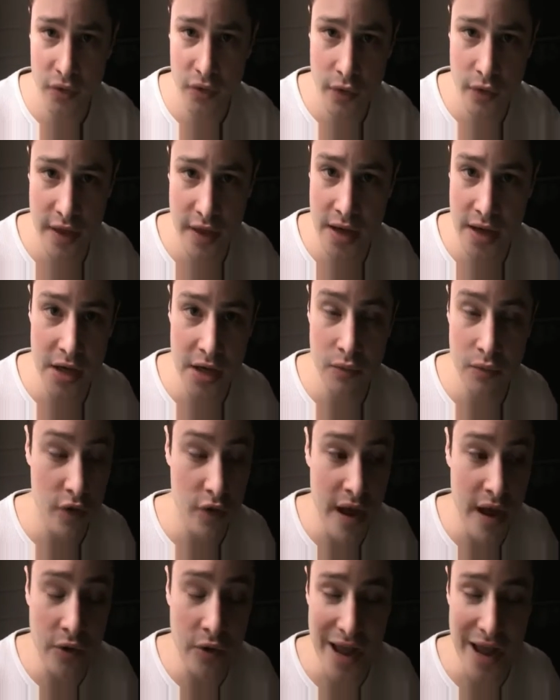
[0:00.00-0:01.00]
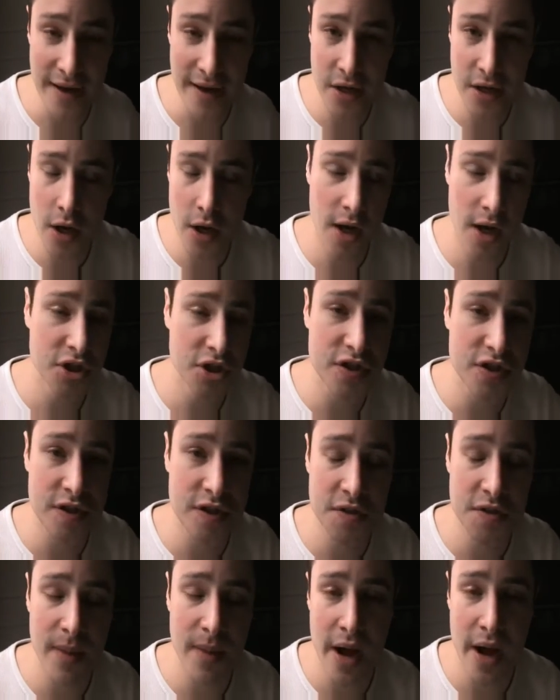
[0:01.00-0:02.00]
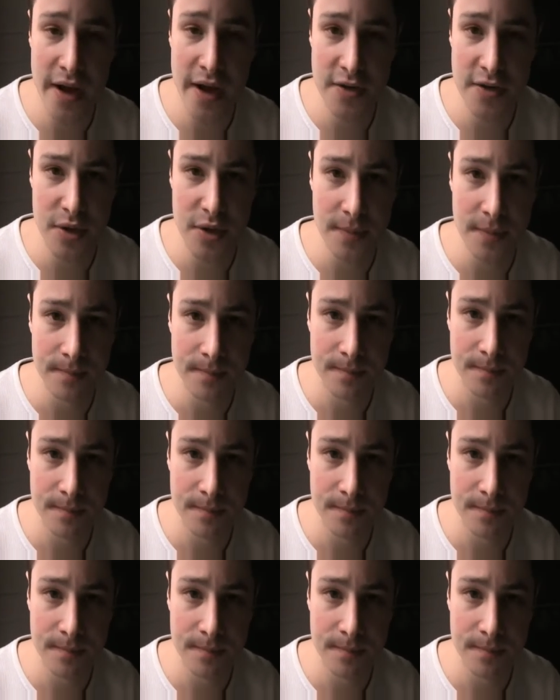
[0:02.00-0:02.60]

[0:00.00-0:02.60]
without any consciousness behind me.